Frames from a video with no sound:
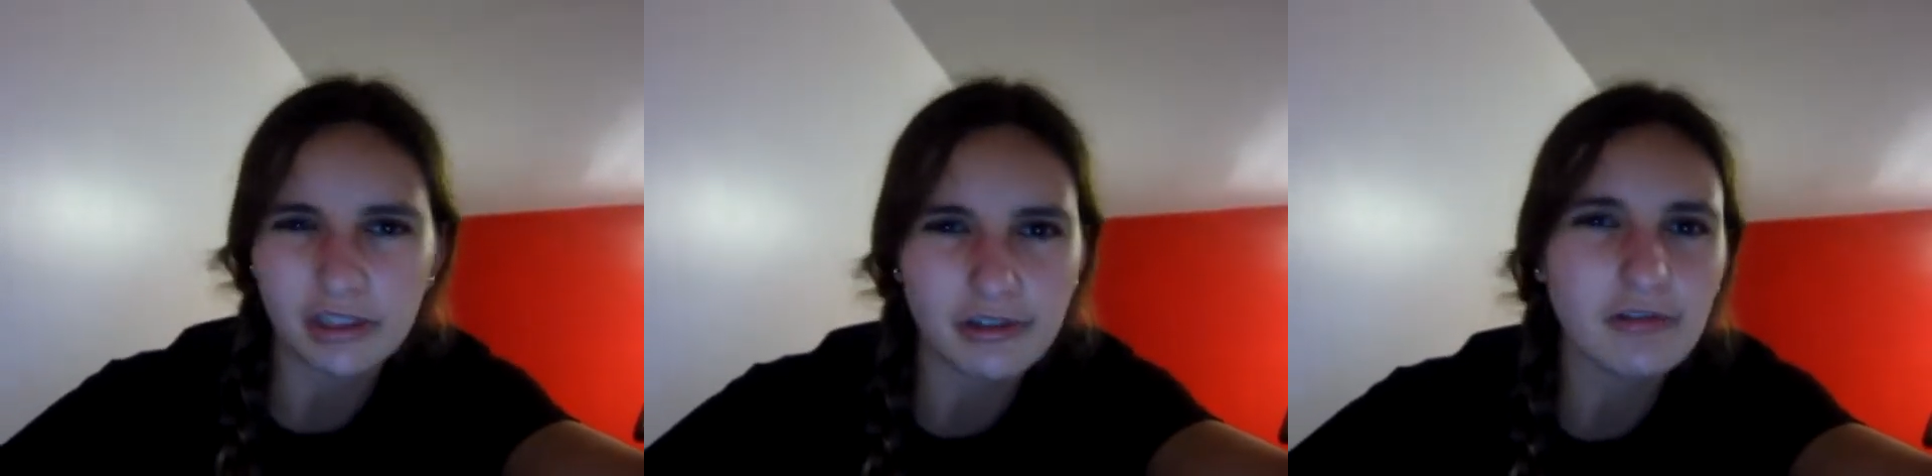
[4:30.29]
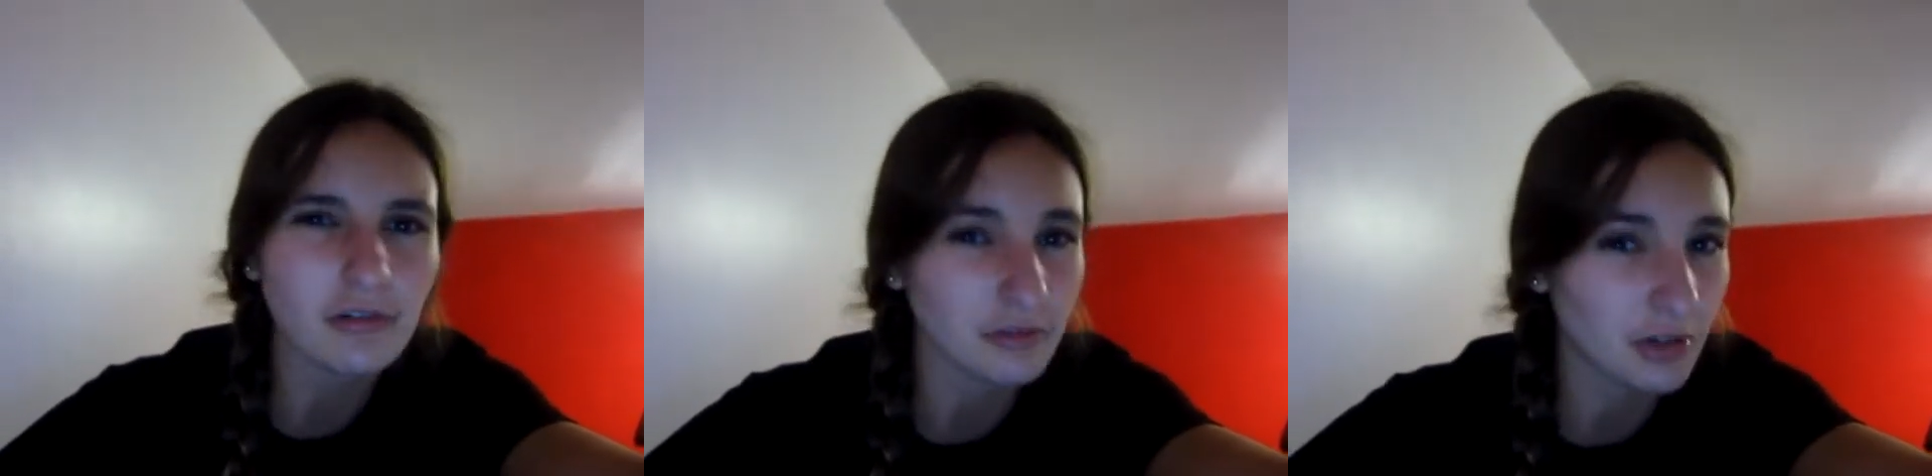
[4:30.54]
you
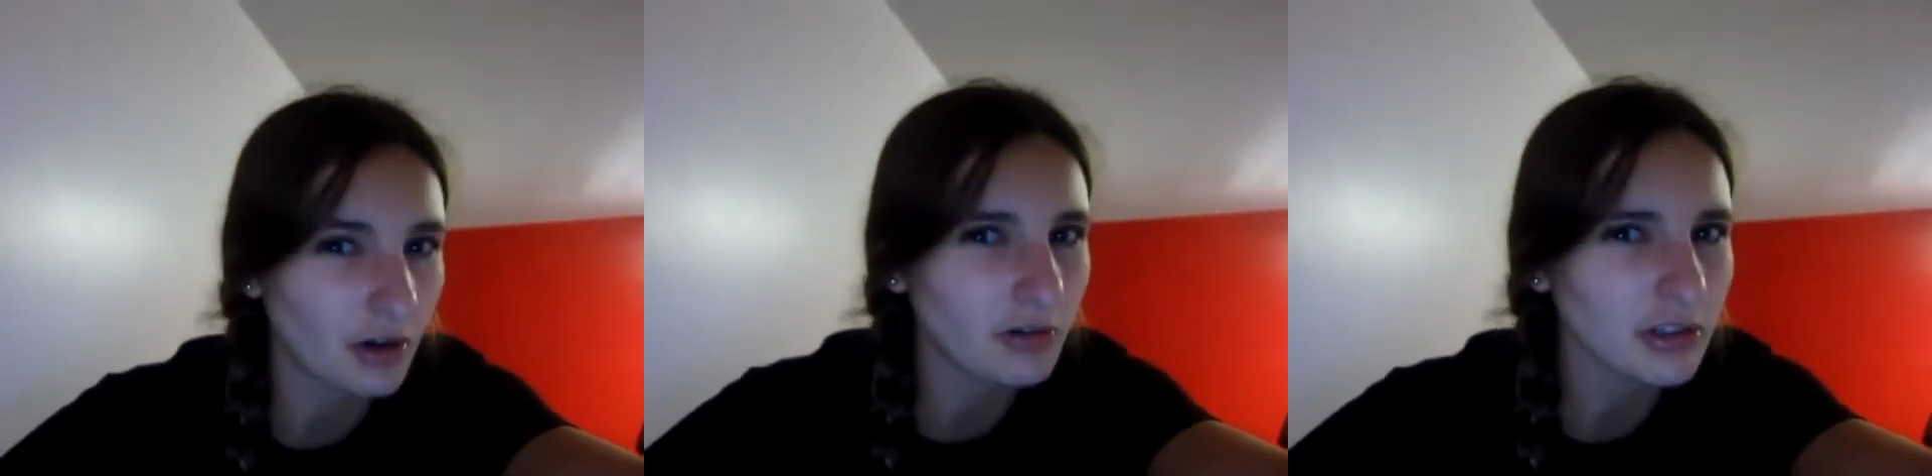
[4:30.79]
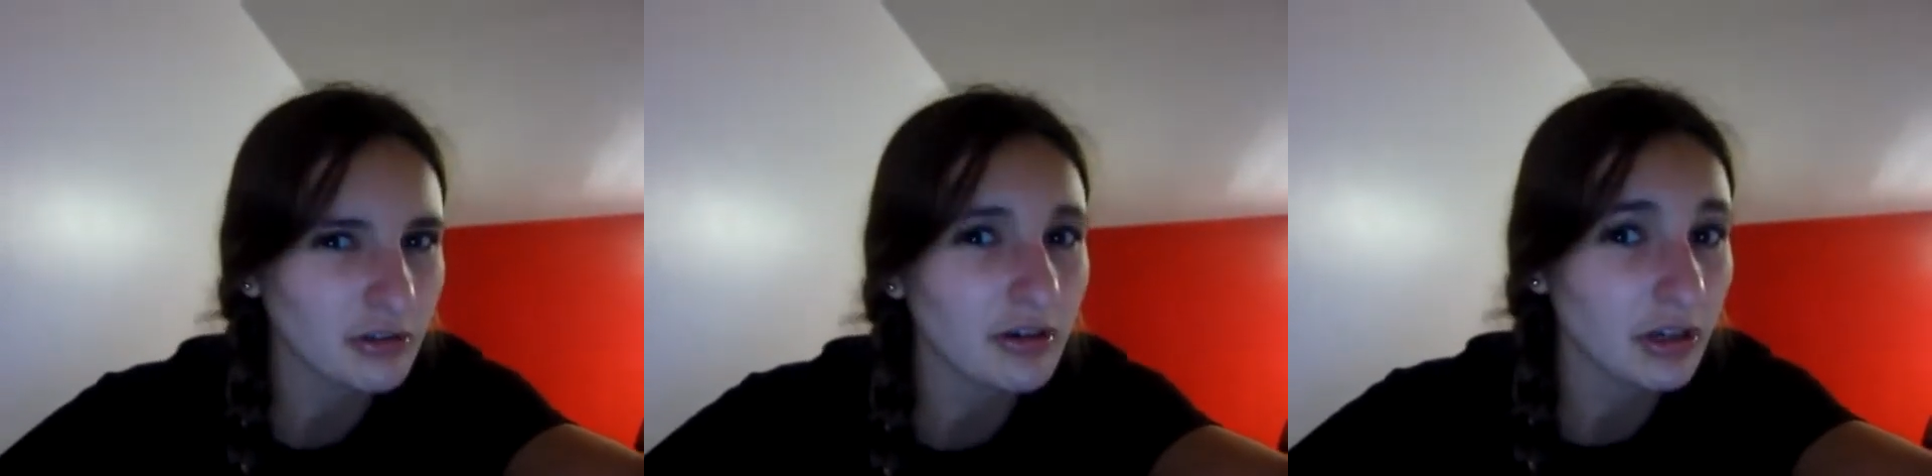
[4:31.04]
don't know,
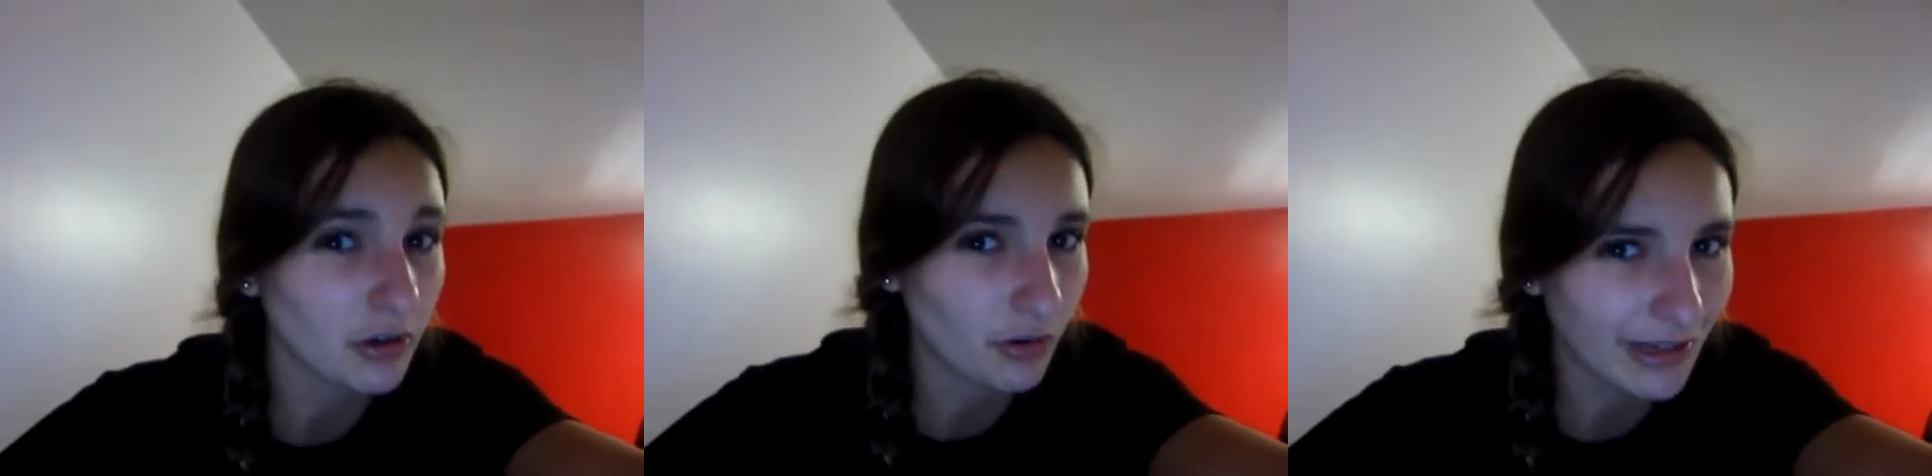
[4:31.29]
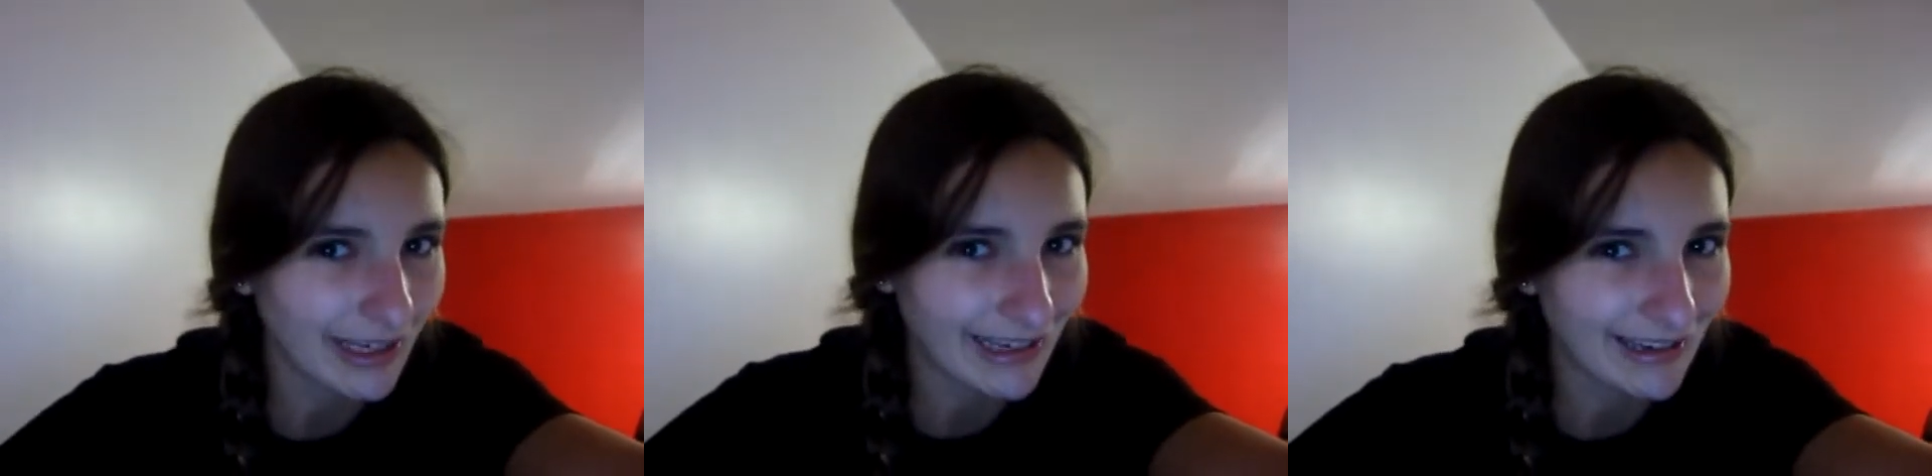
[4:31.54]
you're
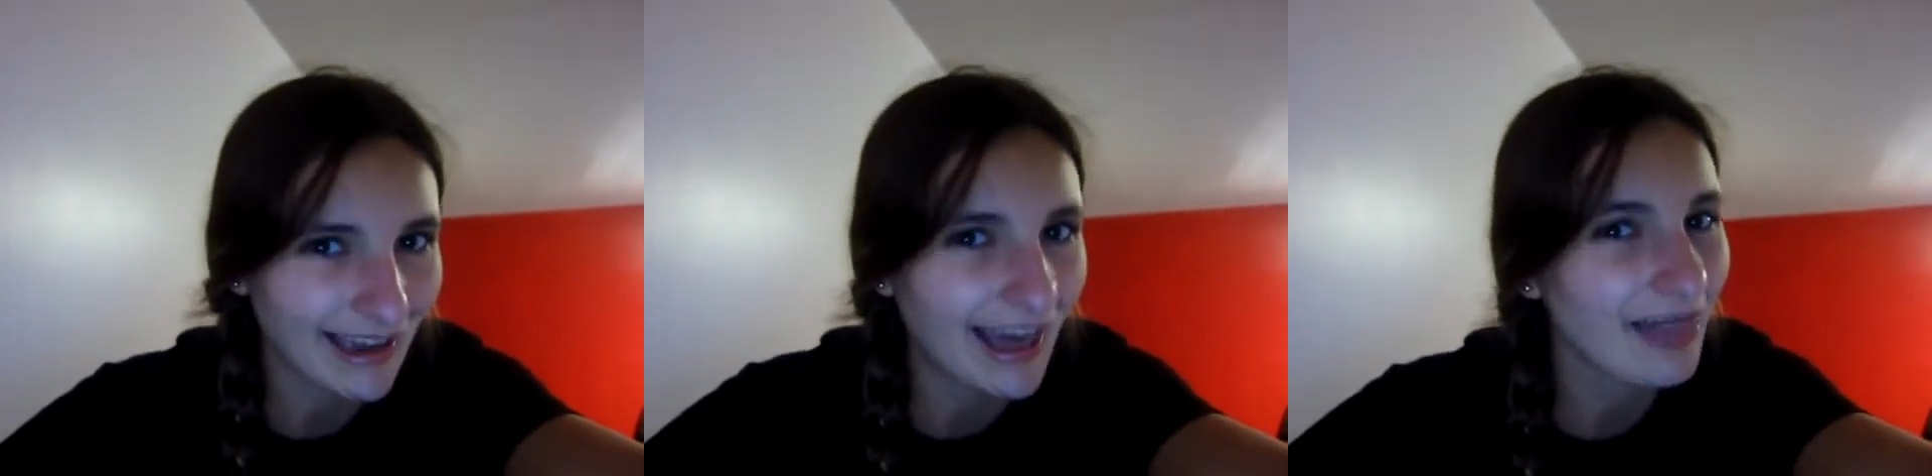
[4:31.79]
annoying.